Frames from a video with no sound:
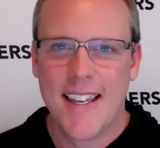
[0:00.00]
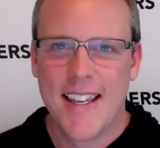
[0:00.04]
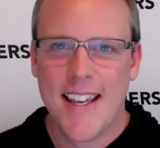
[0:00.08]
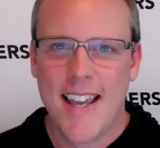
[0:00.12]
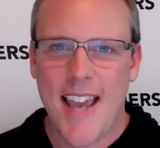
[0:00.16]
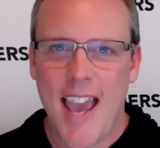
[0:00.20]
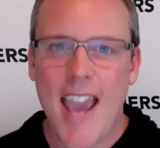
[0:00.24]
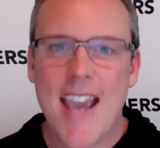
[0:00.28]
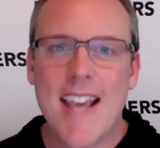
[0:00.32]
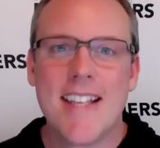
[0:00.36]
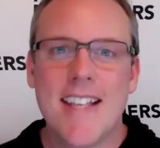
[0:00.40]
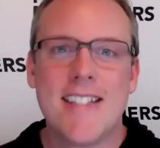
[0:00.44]

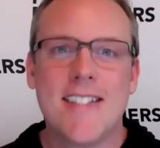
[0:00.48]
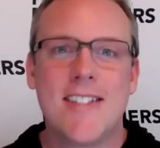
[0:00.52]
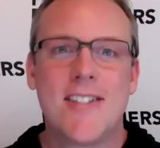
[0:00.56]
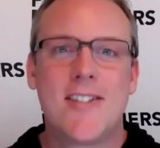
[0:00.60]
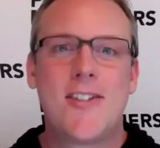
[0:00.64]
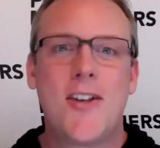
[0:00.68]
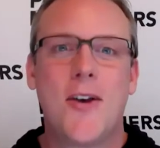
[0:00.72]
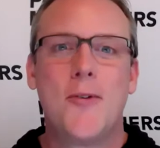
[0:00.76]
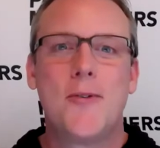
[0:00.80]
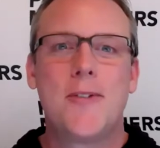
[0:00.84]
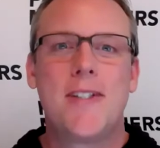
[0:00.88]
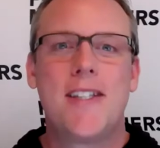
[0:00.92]
Hey,
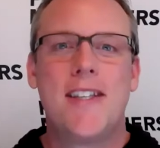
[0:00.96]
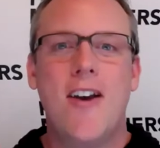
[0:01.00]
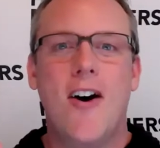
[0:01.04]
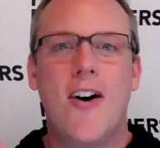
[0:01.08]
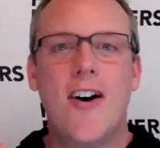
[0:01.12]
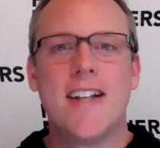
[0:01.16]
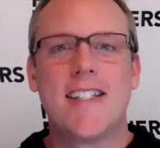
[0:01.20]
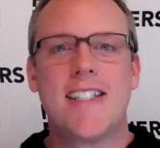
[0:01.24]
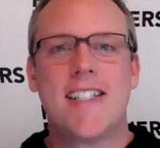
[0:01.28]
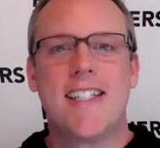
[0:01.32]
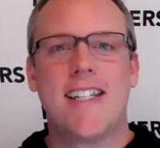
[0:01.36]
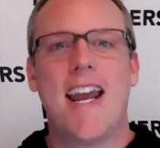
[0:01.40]
so
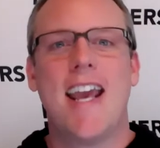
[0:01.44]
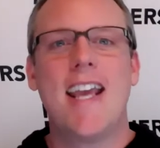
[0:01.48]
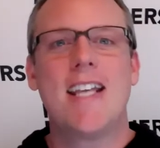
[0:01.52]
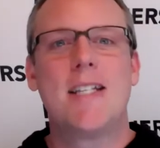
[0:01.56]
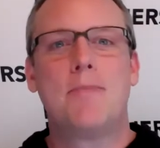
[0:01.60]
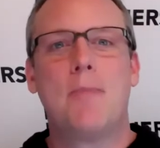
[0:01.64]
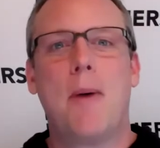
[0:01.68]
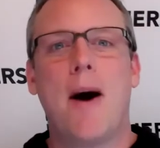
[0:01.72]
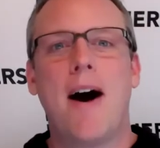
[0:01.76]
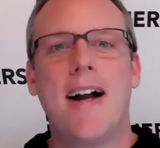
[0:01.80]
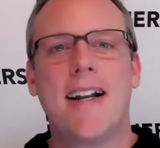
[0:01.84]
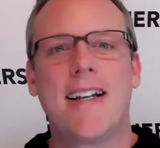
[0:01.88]
on today's
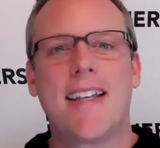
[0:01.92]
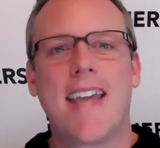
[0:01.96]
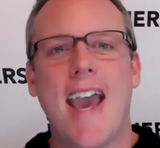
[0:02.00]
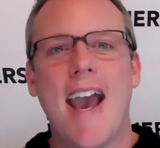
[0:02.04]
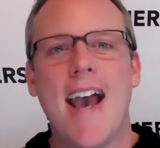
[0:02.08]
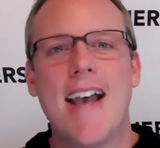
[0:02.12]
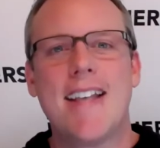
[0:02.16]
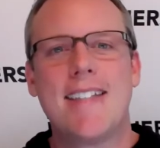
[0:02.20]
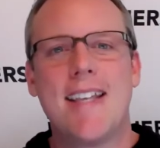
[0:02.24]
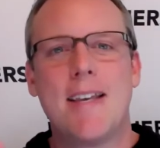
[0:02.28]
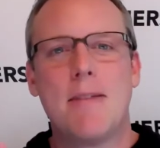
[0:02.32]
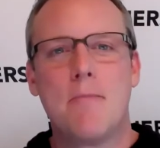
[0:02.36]

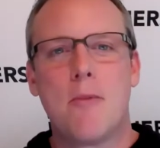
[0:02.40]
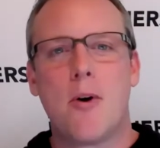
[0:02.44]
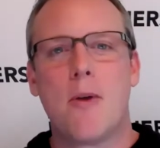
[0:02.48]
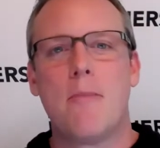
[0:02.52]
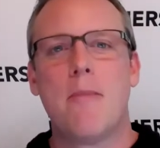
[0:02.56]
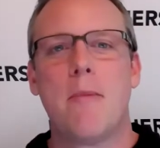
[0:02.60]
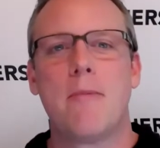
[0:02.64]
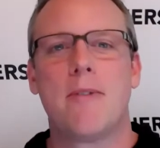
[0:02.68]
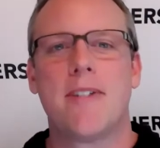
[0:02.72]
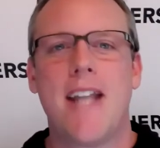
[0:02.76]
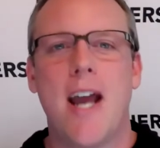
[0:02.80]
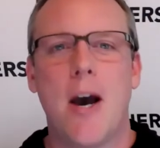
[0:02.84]
podcast at More
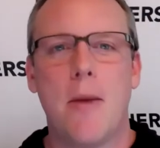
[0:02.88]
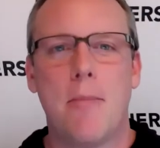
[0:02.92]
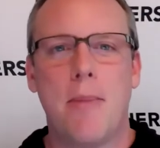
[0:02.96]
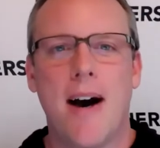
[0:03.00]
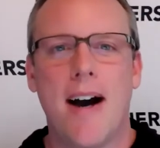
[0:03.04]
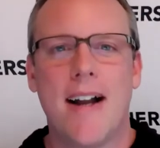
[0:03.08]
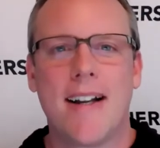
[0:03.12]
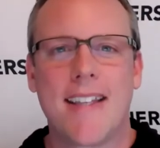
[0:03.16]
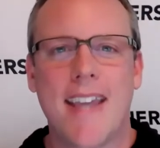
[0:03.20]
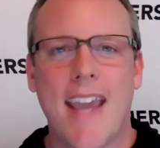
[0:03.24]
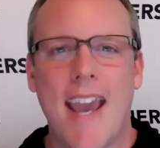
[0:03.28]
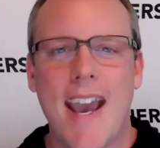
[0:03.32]
Members Now
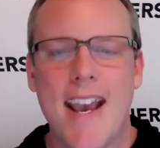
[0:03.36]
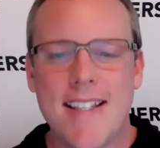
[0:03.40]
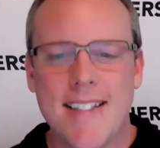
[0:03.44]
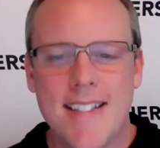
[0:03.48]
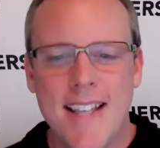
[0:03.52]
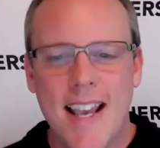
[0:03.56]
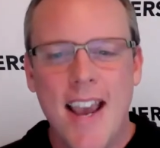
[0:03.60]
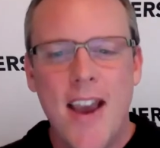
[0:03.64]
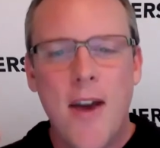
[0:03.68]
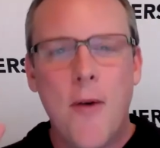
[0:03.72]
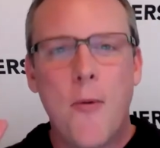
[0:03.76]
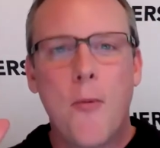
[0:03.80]
Podcast,
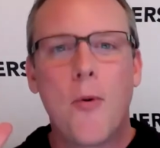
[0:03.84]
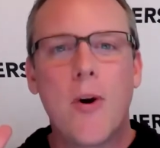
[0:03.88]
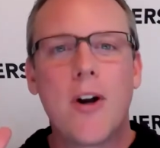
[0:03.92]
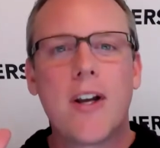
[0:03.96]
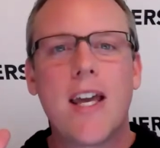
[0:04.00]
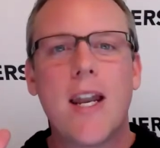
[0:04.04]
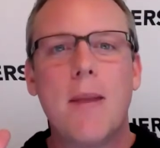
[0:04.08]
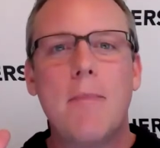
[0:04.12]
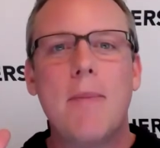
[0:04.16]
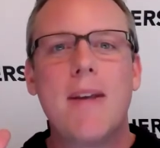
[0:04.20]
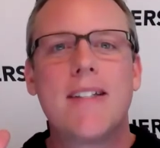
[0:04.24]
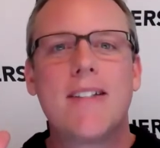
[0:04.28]
we're
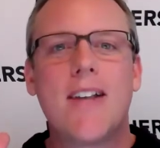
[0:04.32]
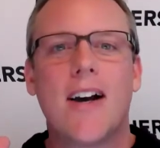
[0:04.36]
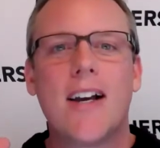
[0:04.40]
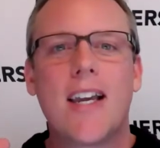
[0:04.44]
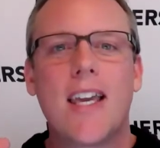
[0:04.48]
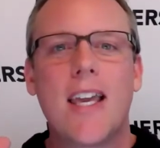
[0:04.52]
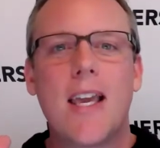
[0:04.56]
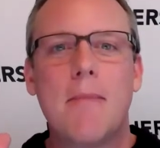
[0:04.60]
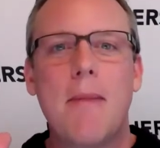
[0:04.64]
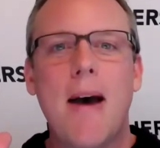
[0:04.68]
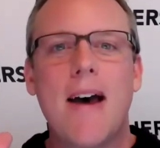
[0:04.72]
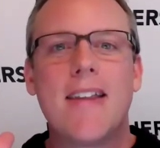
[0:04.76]
going to be
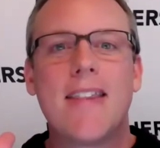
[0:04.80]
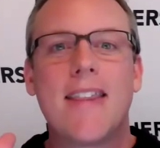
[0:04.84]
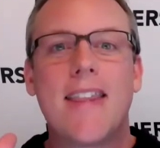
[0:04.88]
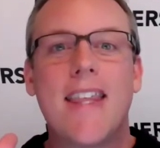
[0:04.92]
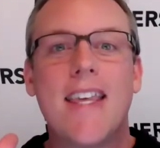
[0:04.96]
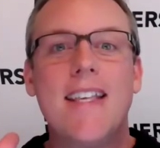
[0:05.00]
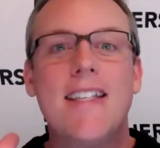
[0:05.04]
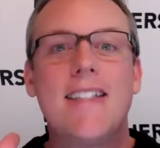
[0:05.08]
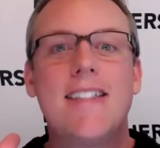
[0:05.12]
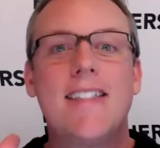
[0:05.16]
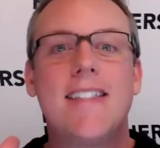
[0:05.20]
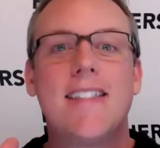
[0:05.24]
talking about
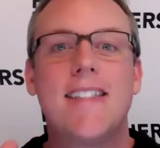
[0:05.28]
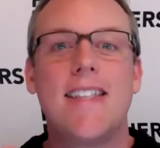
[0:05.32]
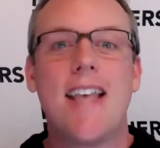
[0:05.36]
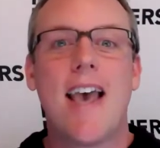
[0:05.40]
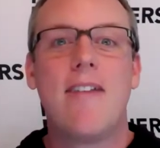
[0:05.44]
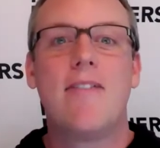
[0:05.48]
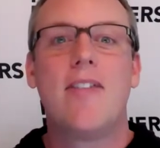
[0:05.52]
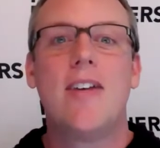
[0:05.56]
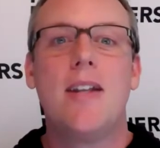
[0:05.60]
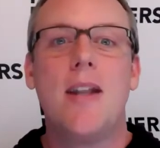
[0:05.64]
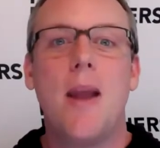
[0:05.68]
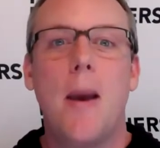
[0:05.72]
the
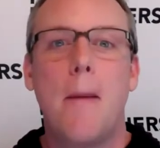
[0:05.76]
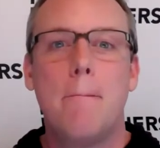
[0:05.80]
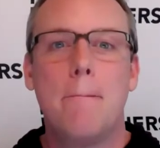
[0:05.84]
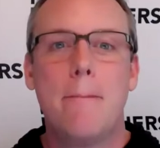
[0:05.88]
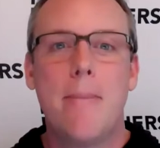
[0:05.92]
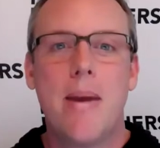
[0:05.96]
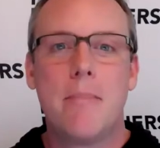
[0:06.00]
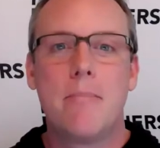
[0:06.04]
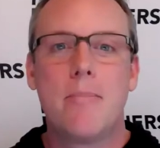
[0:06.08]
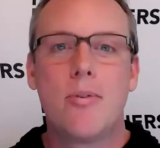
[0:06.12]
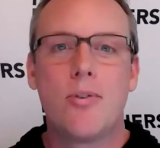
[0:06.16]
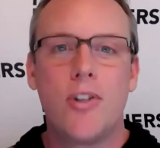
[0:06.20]
7
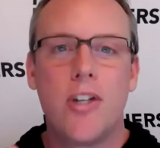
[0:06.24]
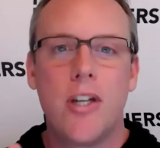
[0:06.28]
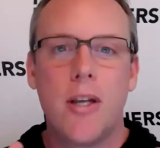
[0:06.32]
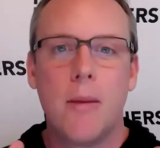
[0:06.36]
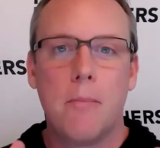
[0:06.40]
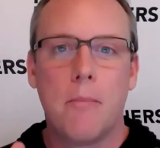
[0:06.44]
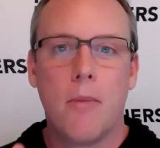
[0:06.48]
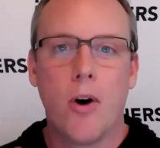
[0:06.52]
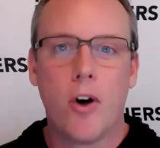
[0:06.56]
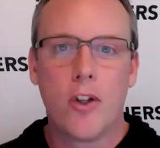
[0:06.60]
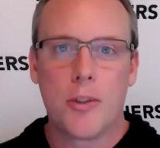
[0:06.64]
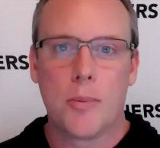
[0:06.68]
membership
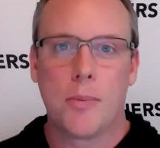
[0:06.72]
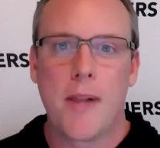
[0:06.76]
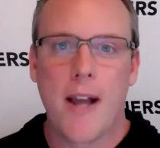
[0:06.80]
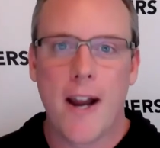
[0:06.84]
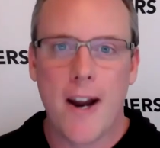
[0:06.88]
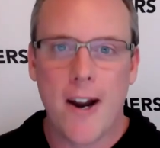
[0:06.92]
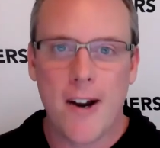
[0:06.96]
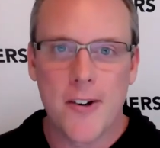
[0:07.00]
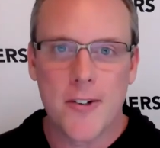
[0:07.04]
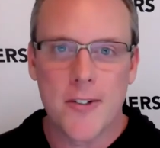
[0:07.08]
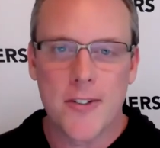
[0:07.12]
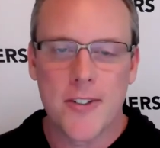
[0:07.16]

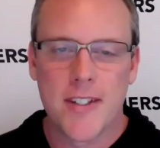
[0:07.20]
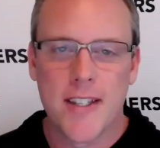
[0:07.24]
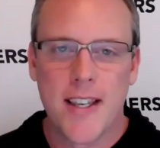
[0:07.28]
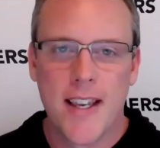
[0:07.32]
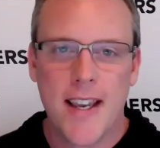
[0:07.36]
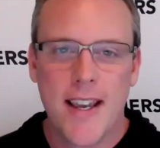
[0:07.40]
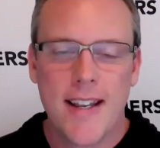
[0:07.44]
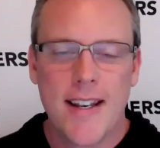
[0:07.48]
multipliers.